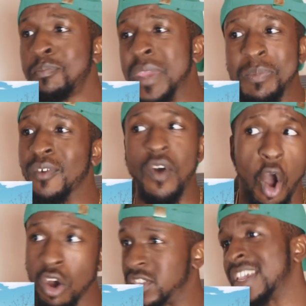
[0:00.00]
people of
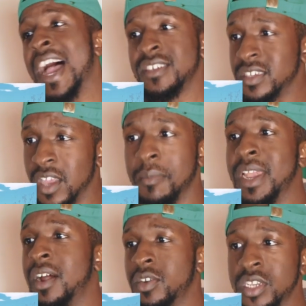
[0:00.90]
all sizes
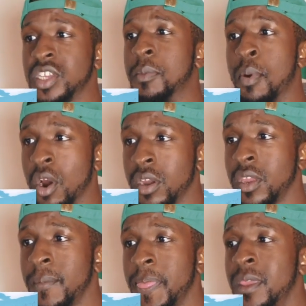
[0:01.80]
coming out into the park,
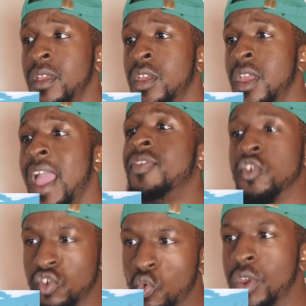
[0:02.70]
and
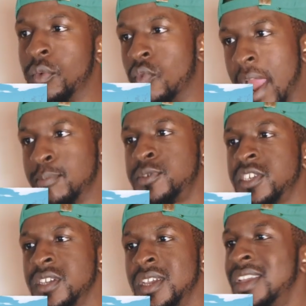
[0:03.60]
they're doing
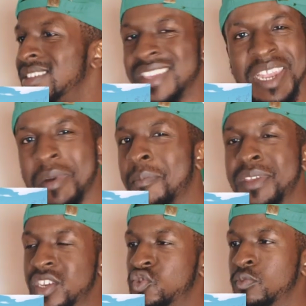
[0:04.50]
reps. It's not about
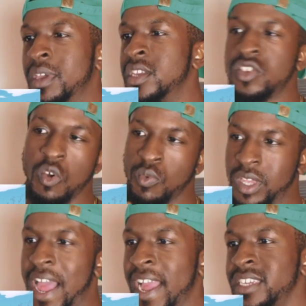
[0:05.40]
being too big, so
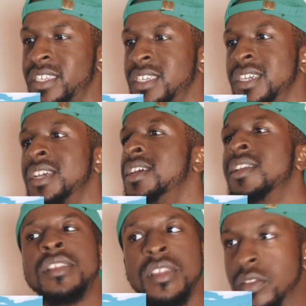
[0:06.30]
relax.
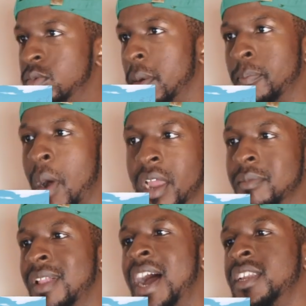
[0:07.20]
The
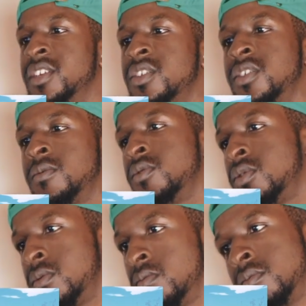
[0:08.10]
bottom line is,
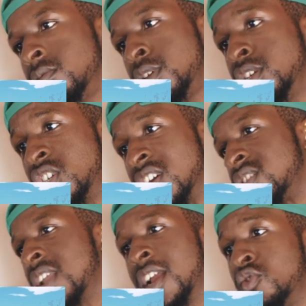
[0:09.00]
he's
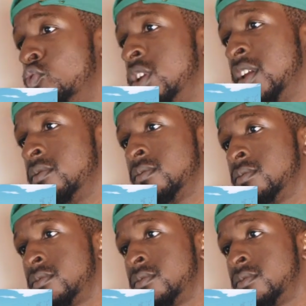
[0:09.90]
just not doing it